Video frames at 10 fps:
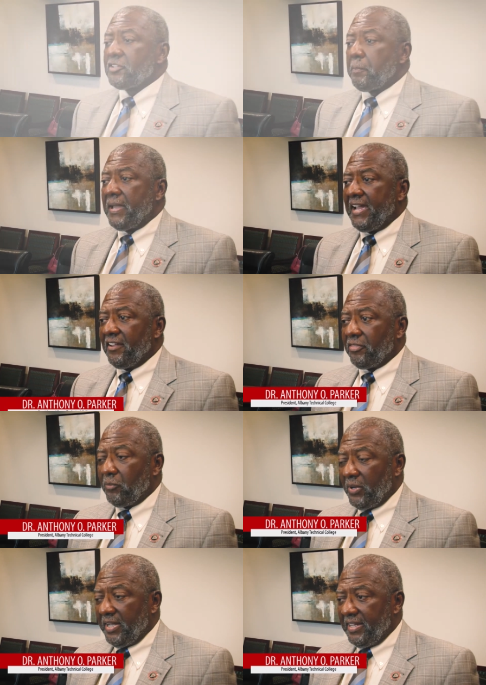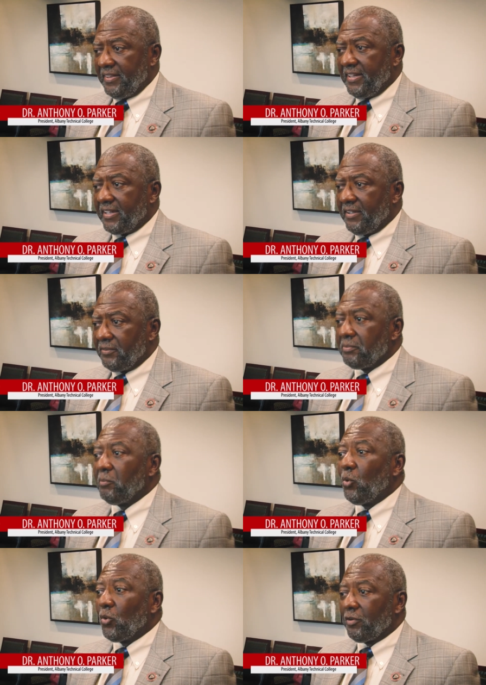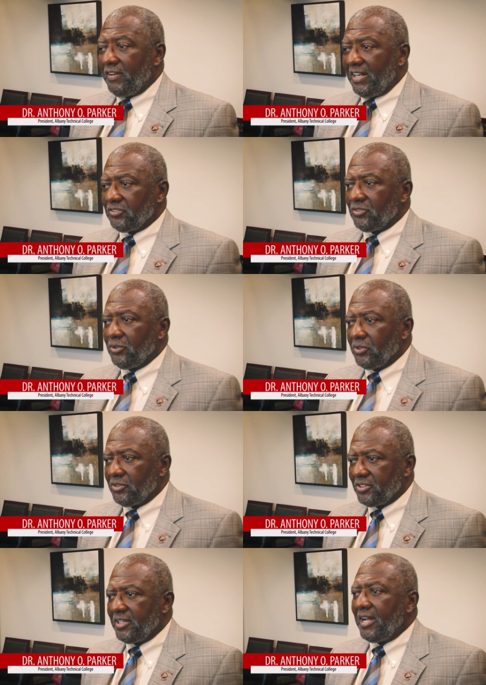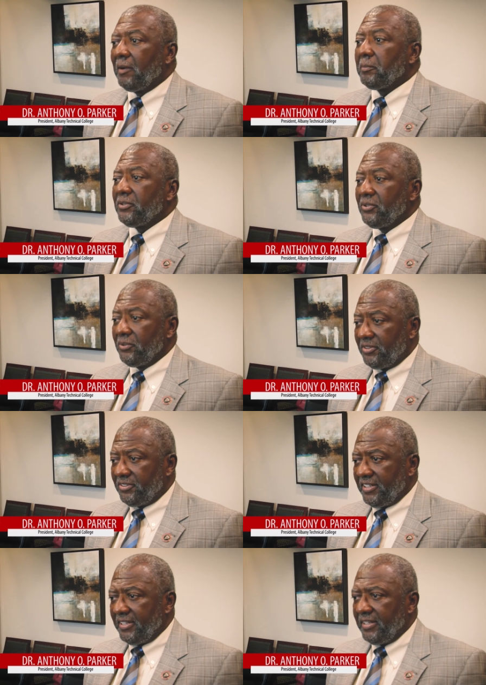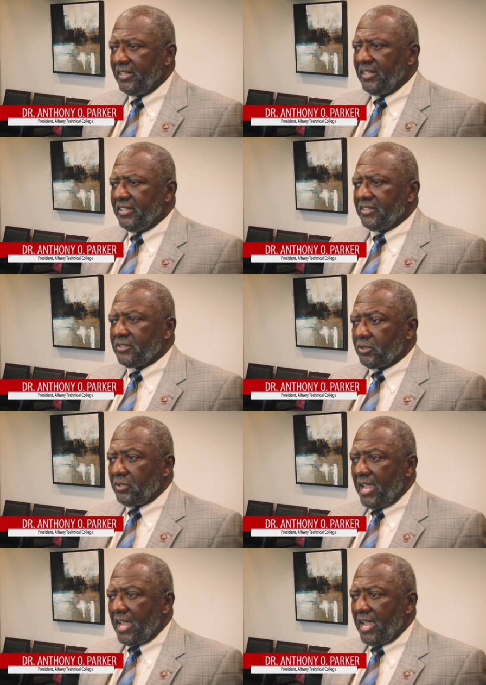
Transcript: is a pathway that gives more of our students an opportunity to